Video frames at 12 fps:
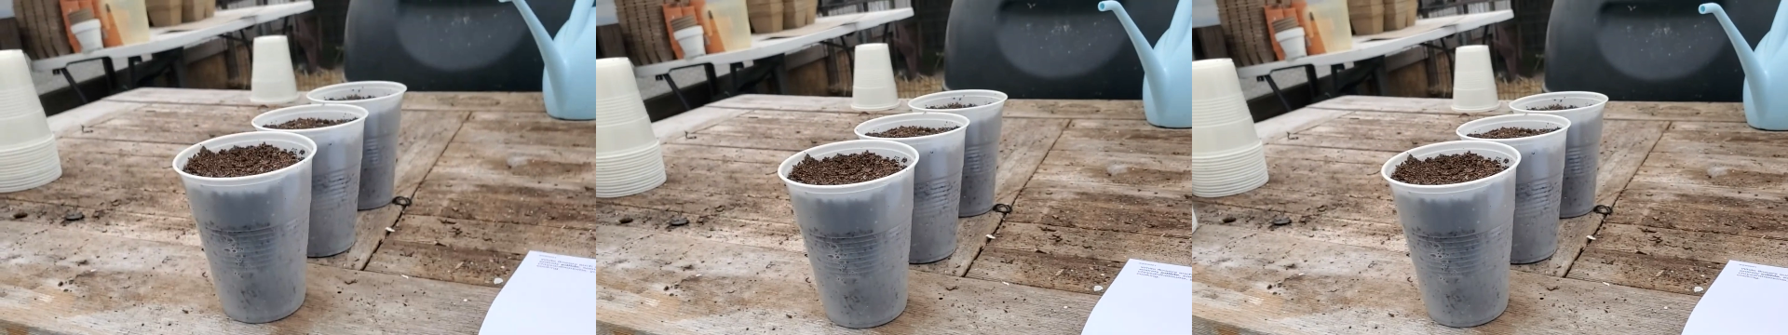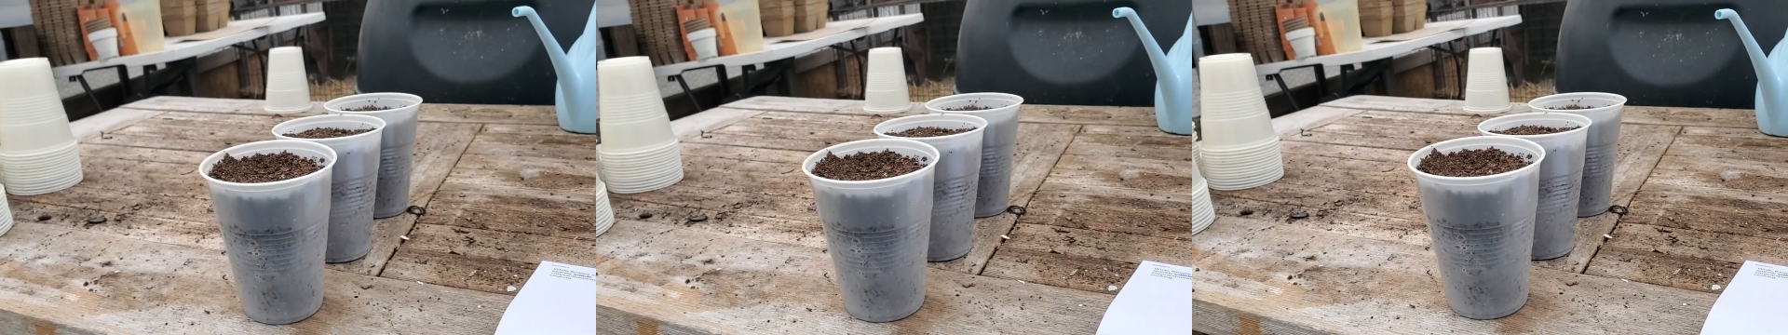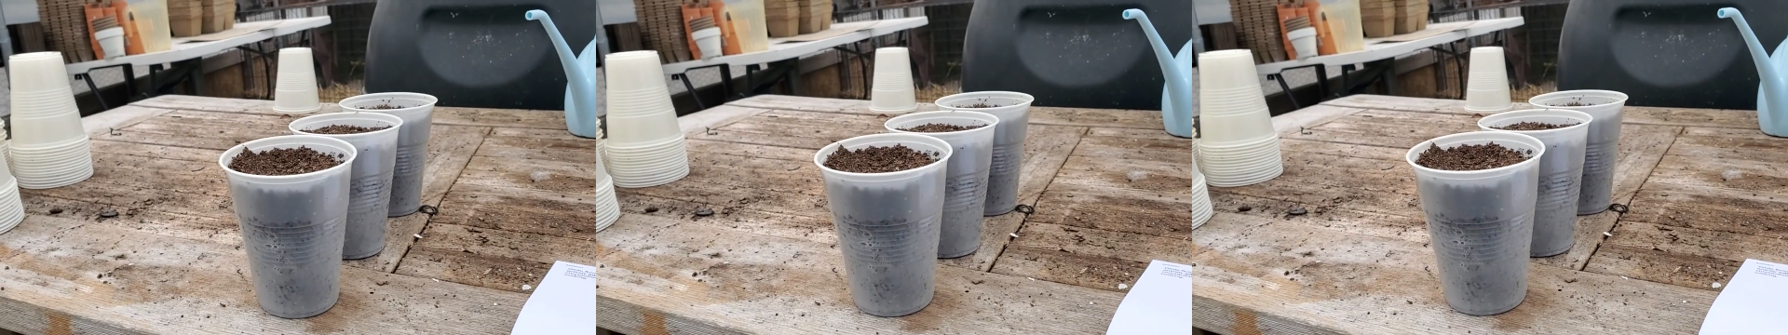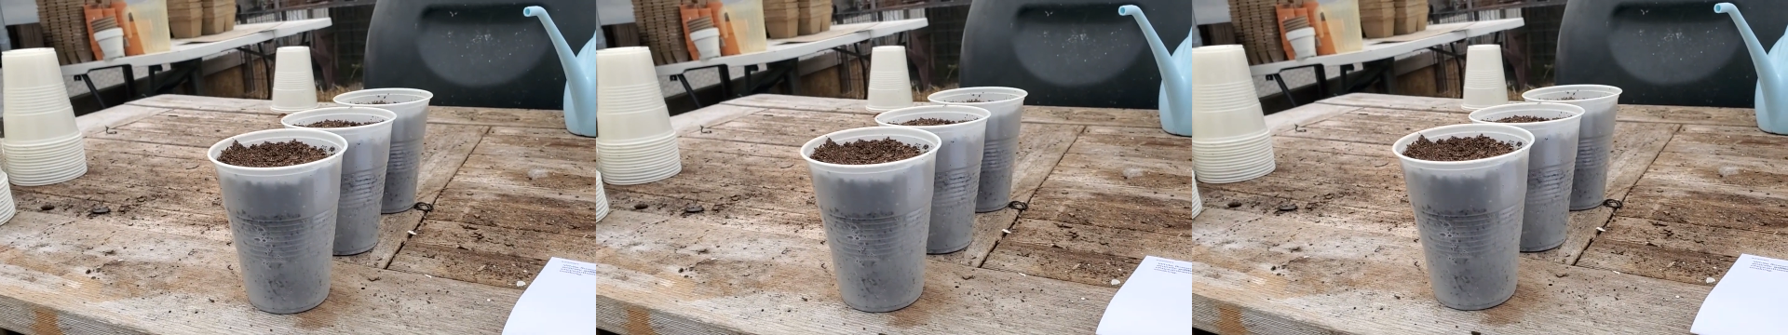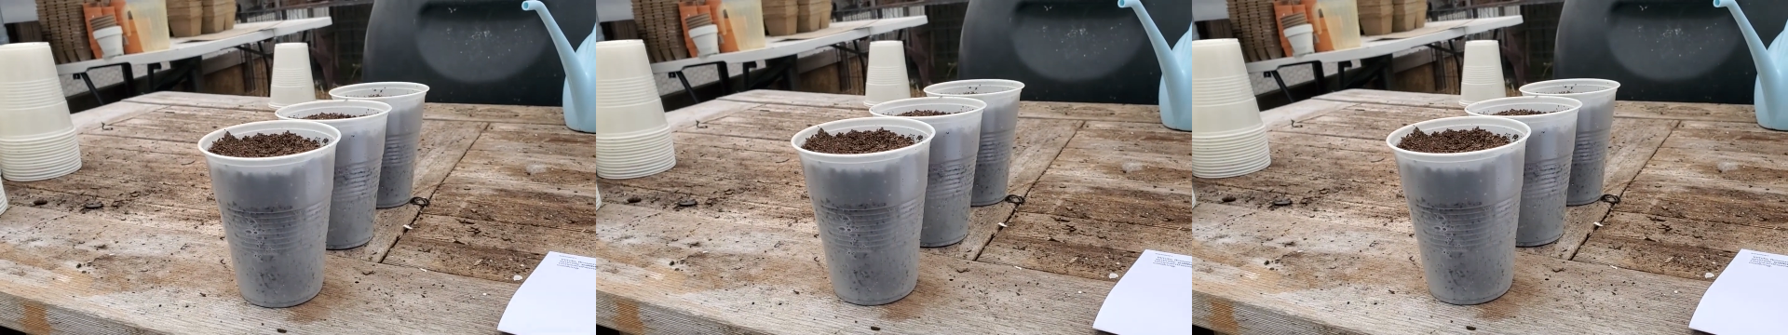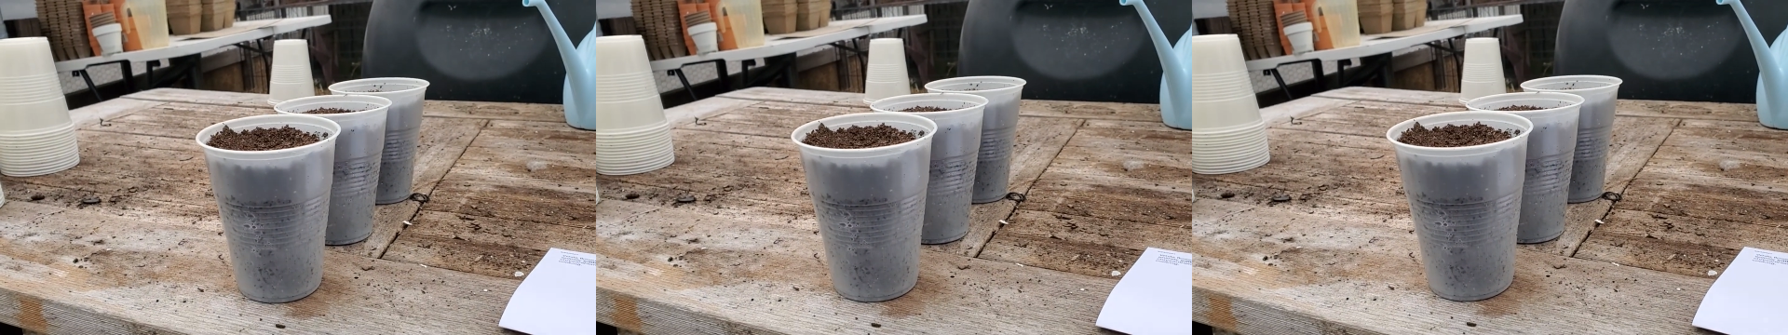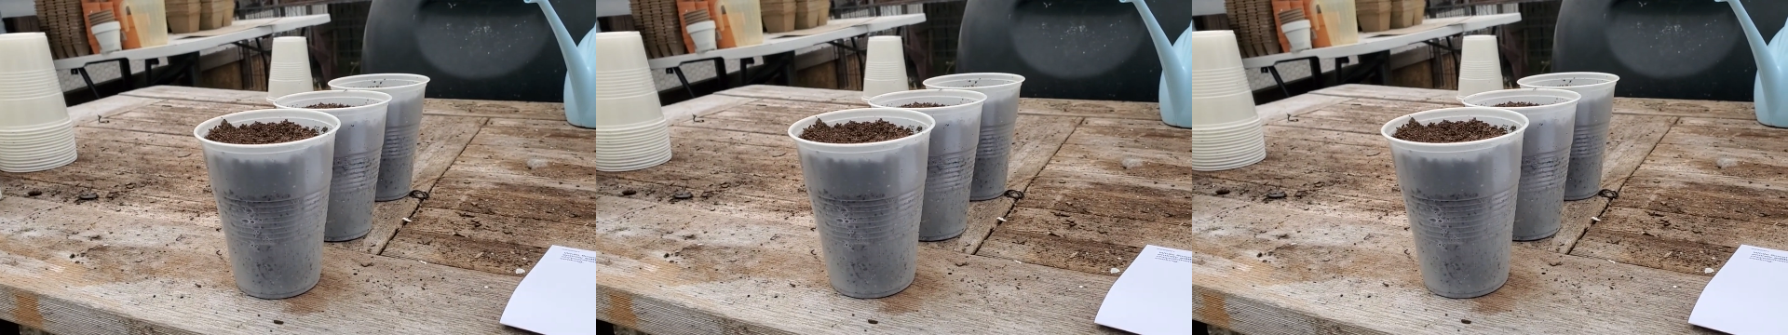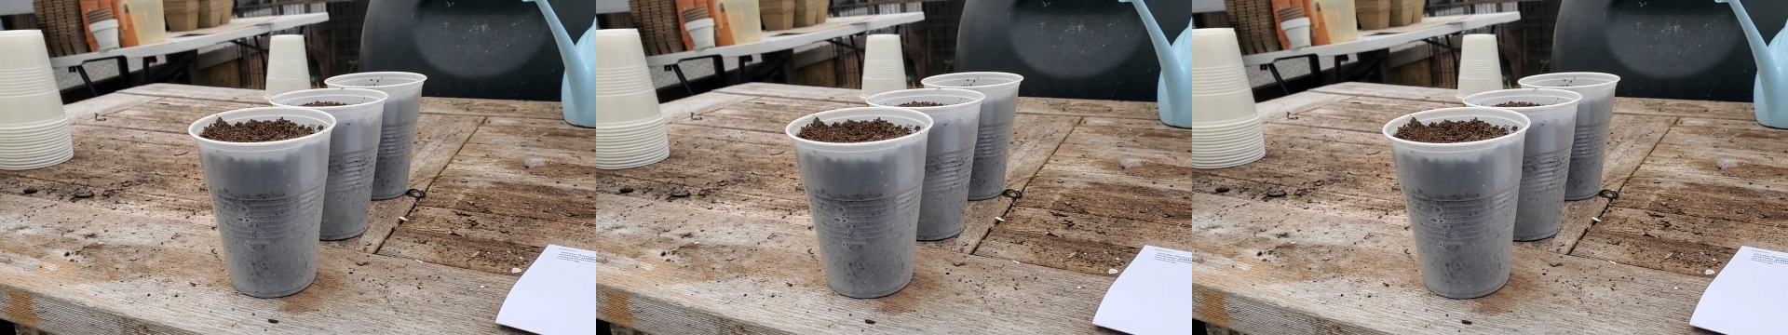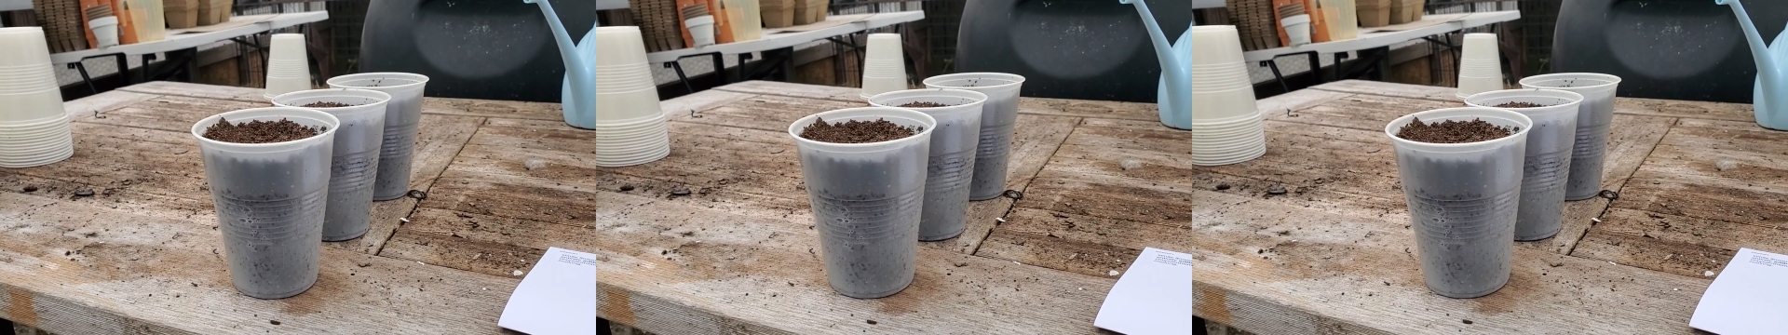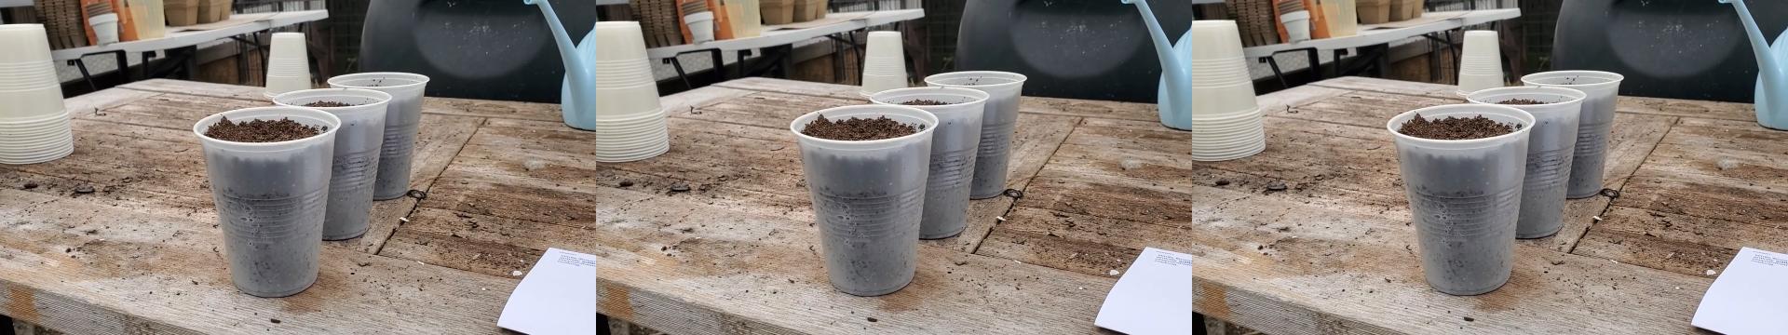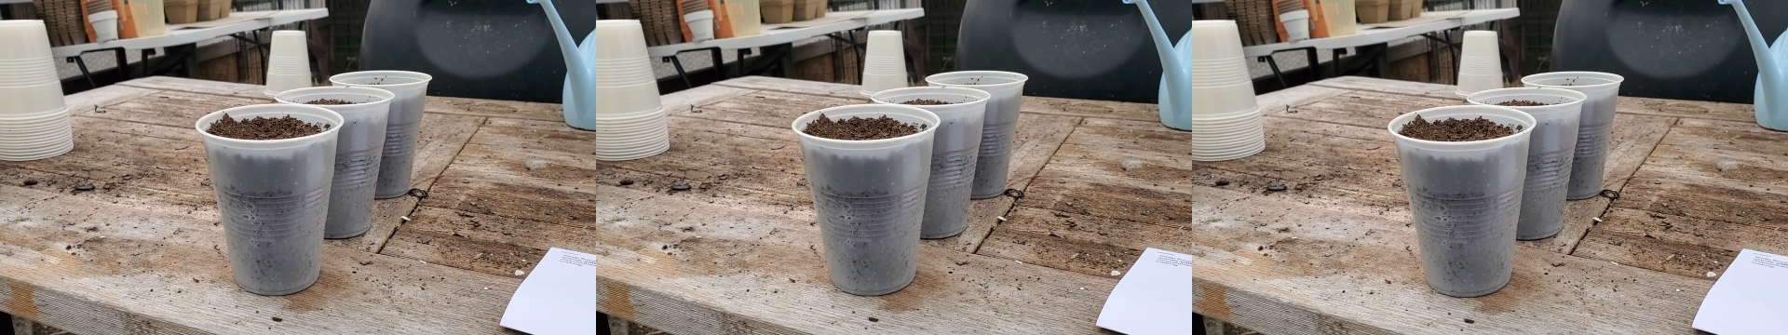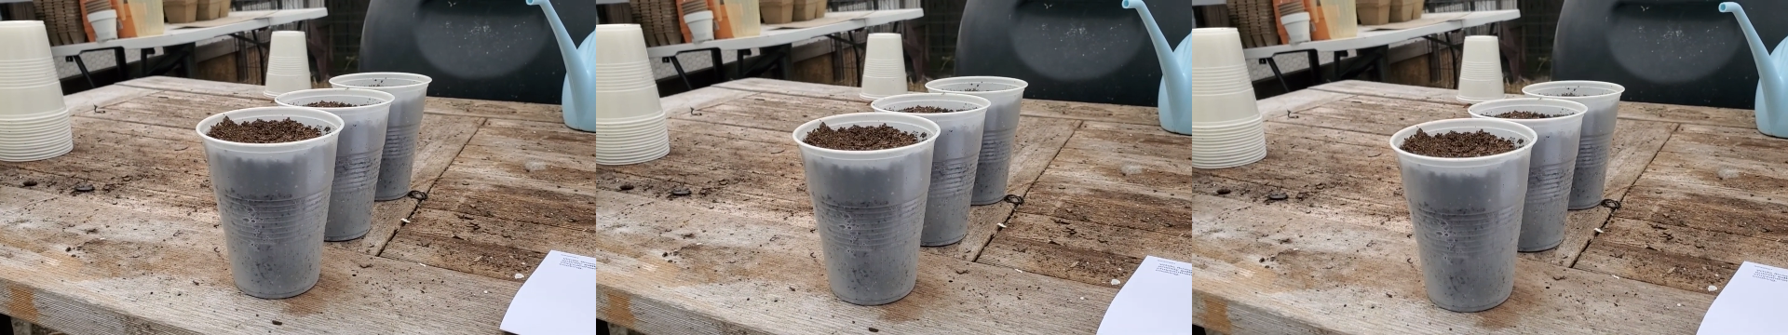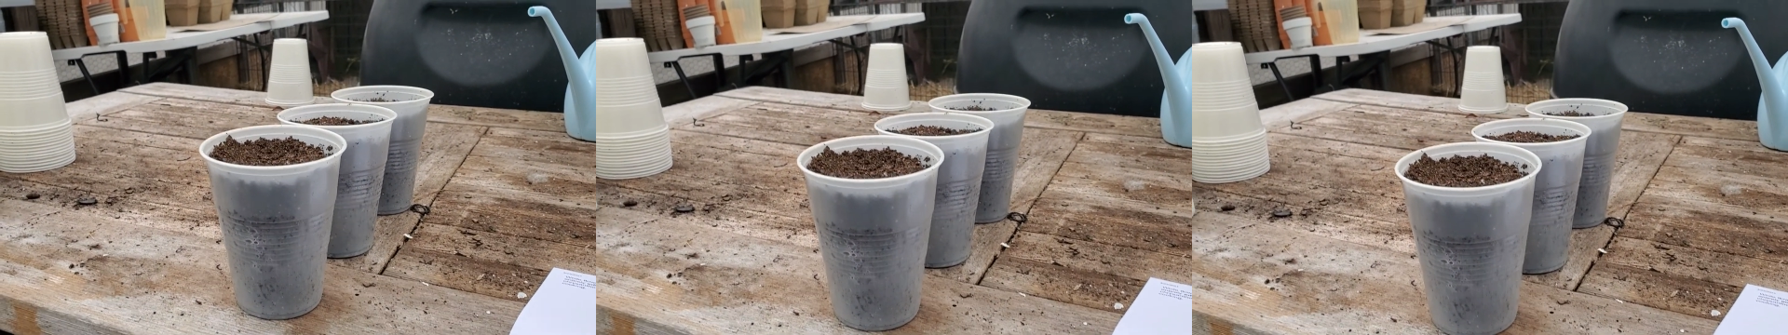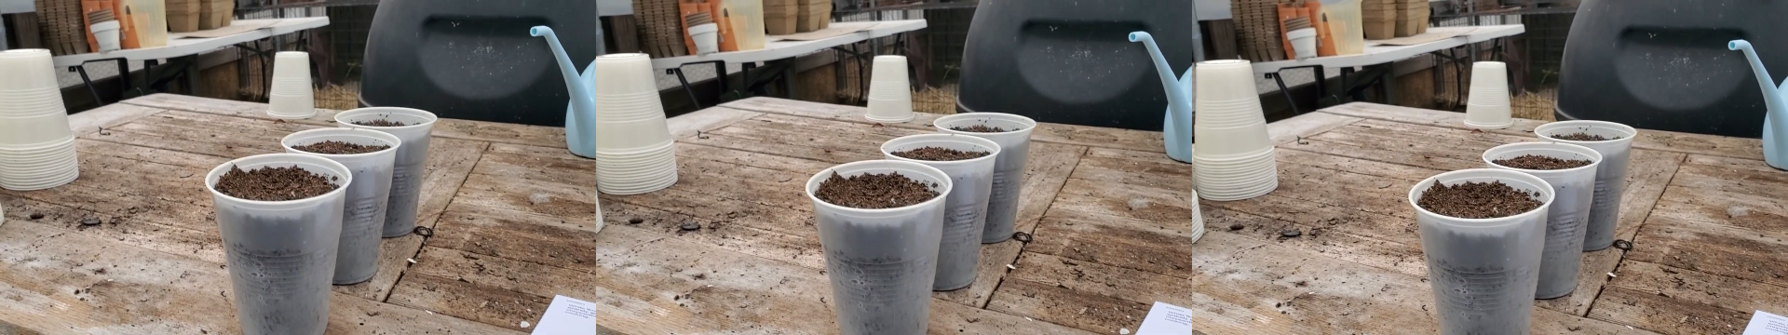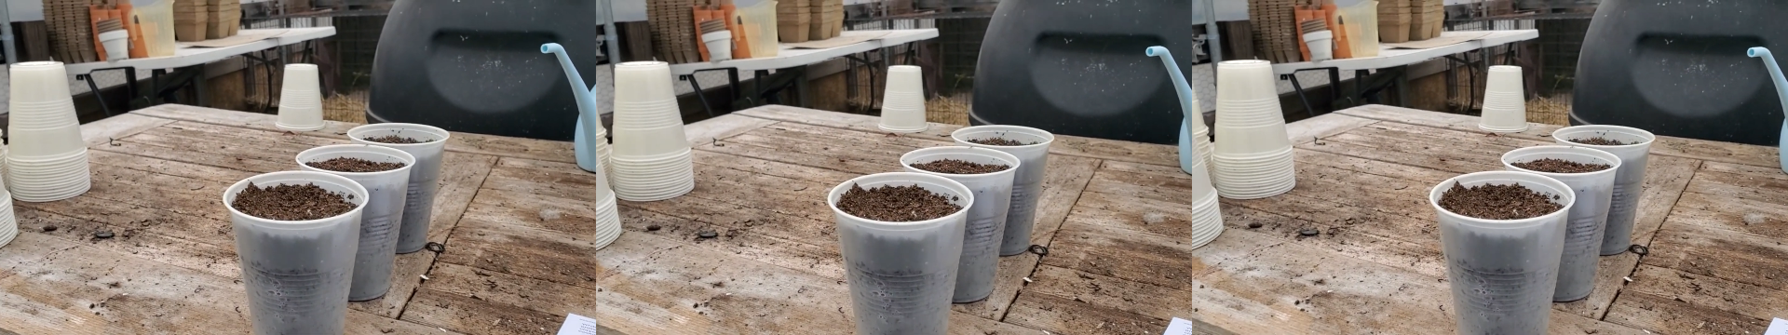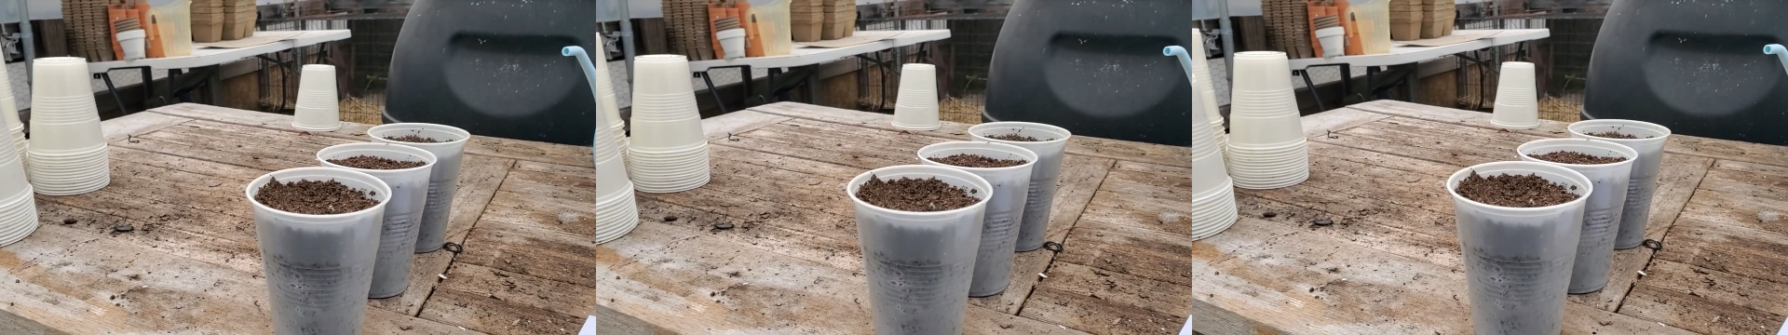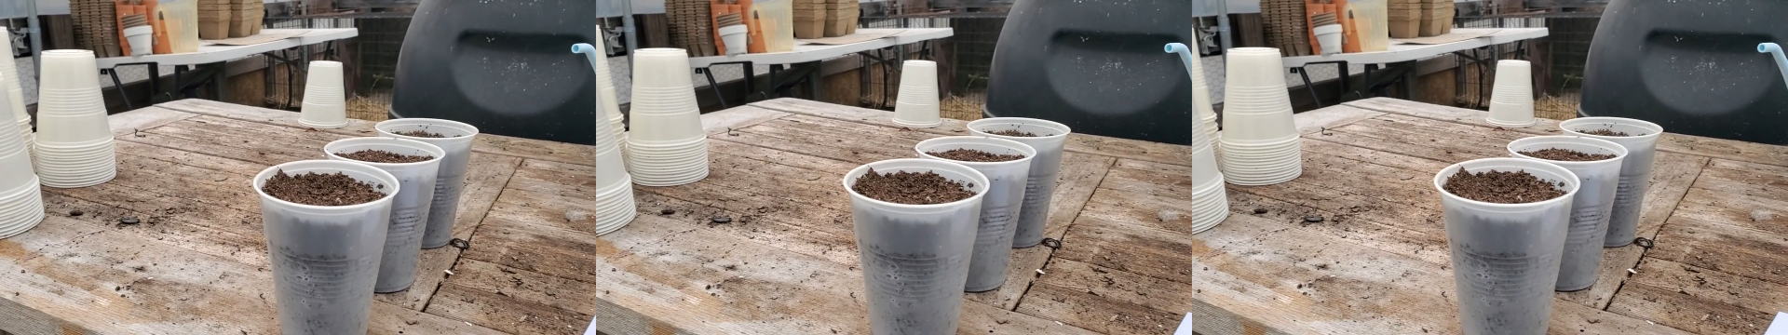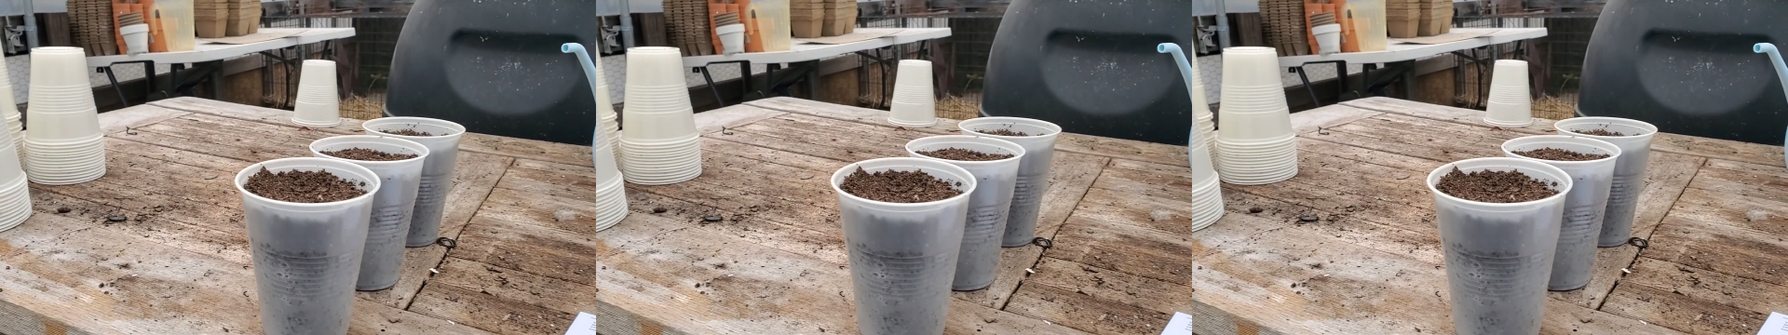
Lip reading: [unreadable: no face in view]